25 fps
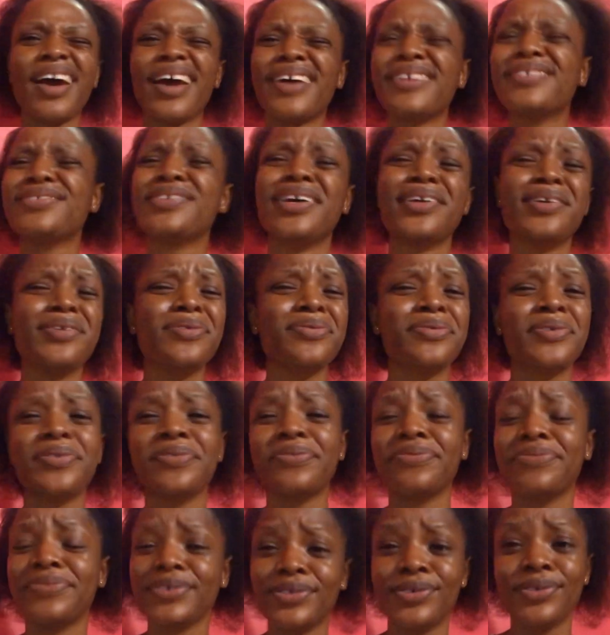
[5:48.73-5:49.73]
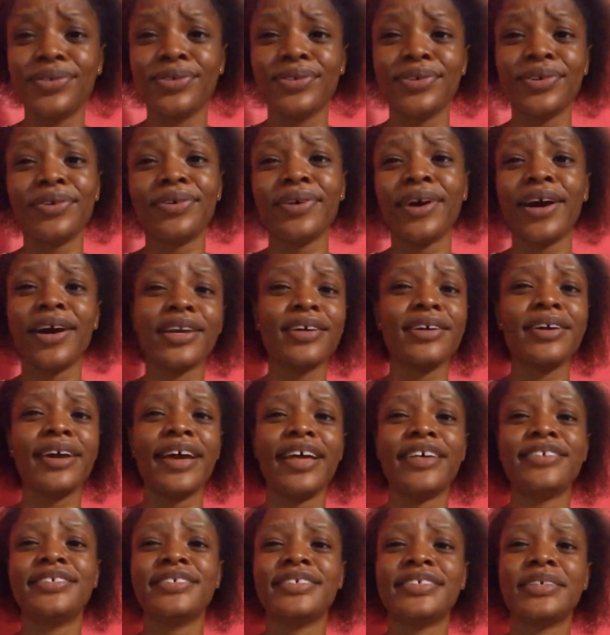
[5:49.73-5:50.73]
I shared in one video. Don't worry, I'll give you
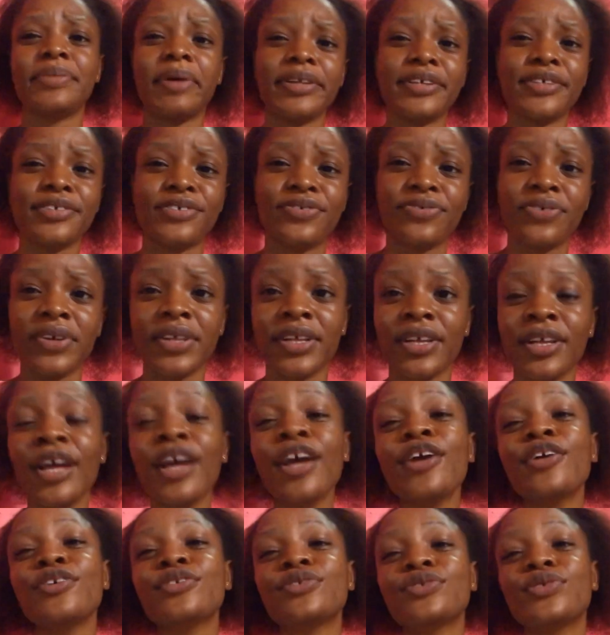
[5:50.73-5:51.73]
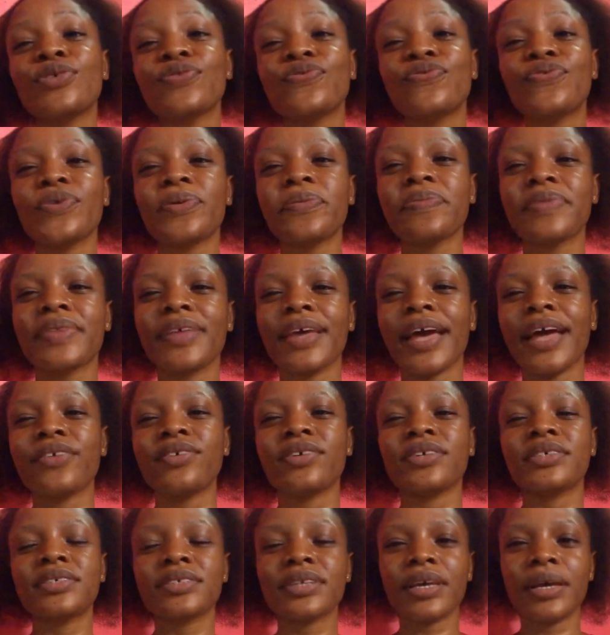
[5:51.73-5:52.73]
guys just about the training. So from there, I
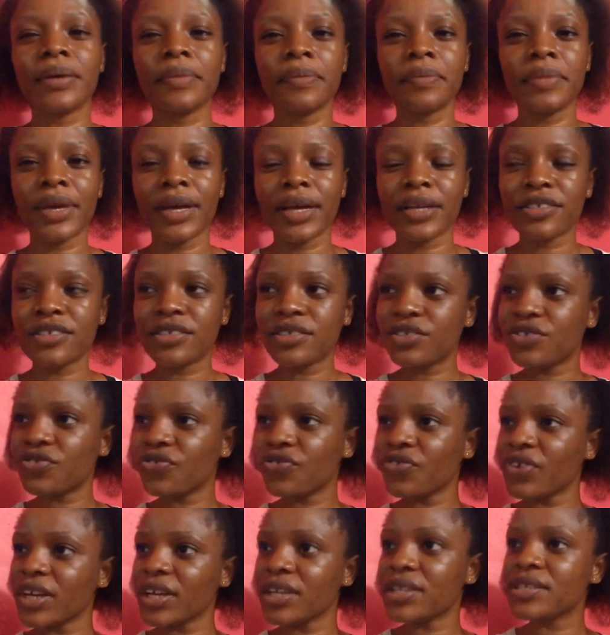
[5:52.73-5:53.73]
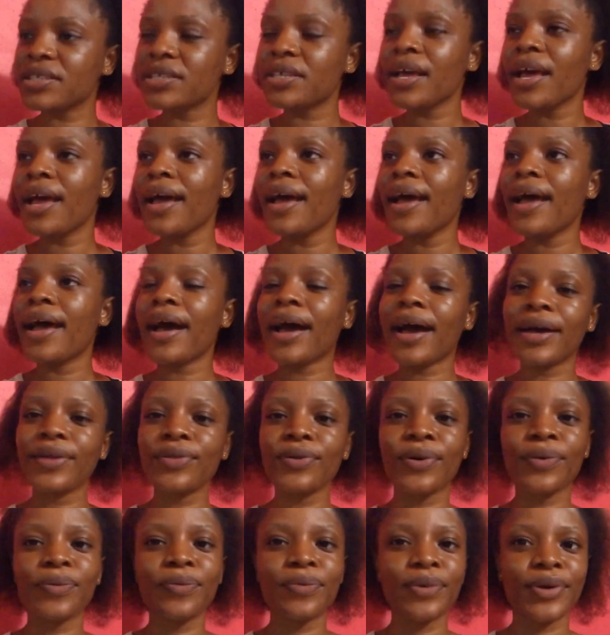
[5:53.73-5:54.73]
just came here straight.
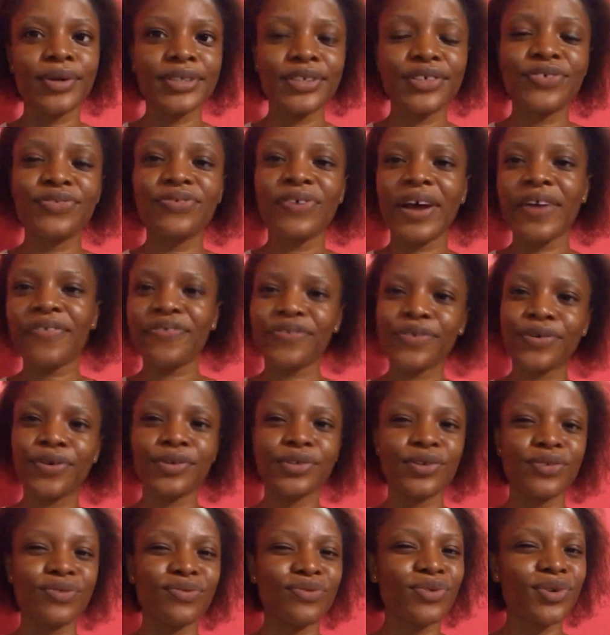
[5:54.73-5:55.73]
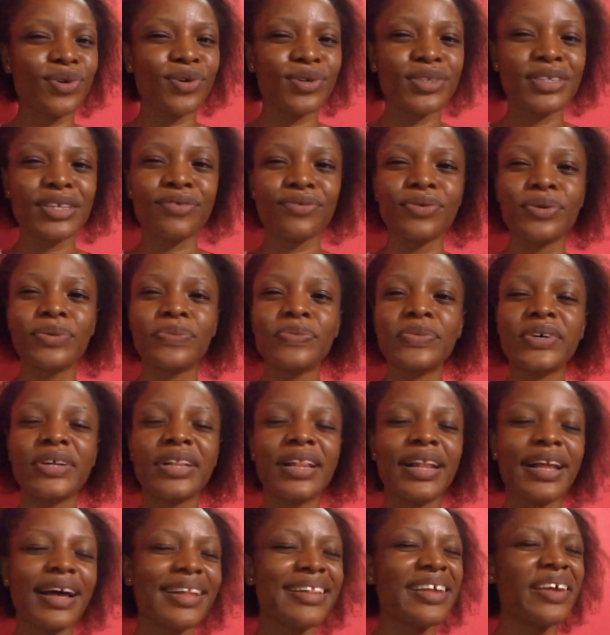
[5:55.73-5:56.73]
And almost the traffic on the road in
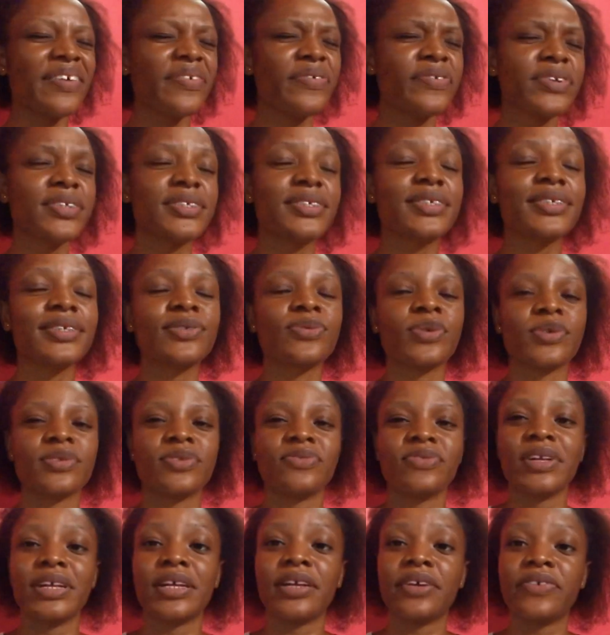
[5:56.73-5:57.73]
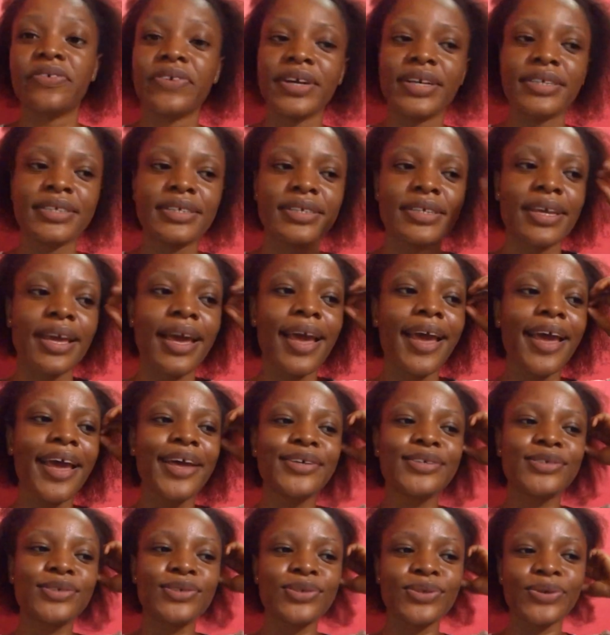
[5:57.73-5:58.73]
Rumorland, everything, it was really crazy.
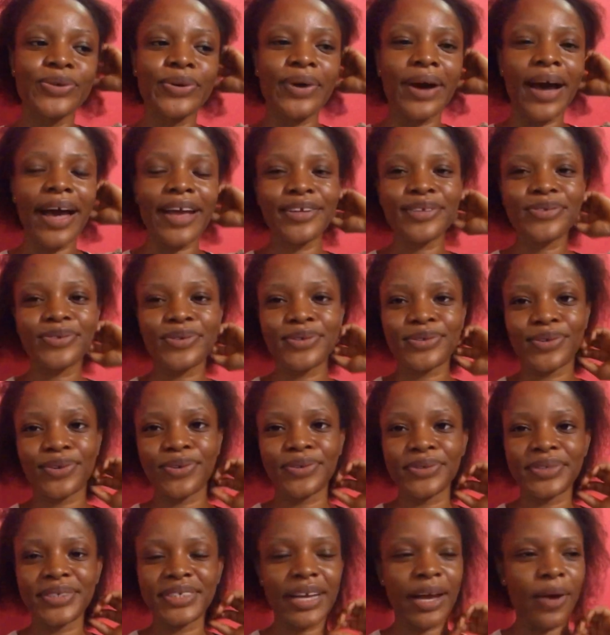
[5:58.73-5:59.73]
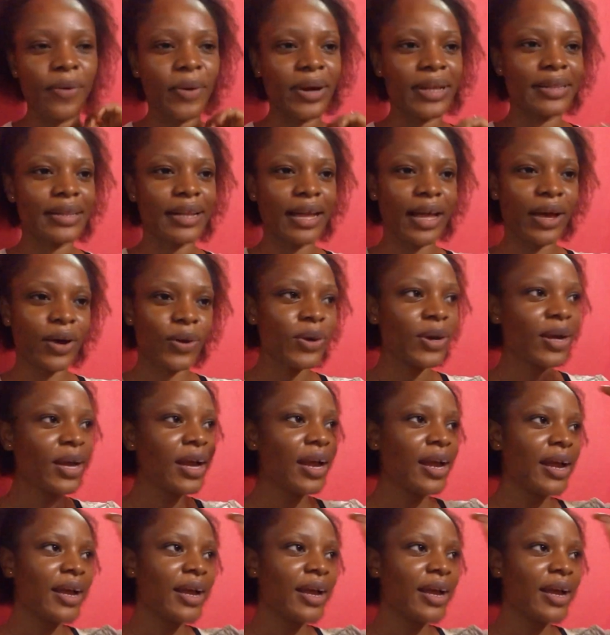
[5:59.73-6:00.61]
So I just want to go shower now,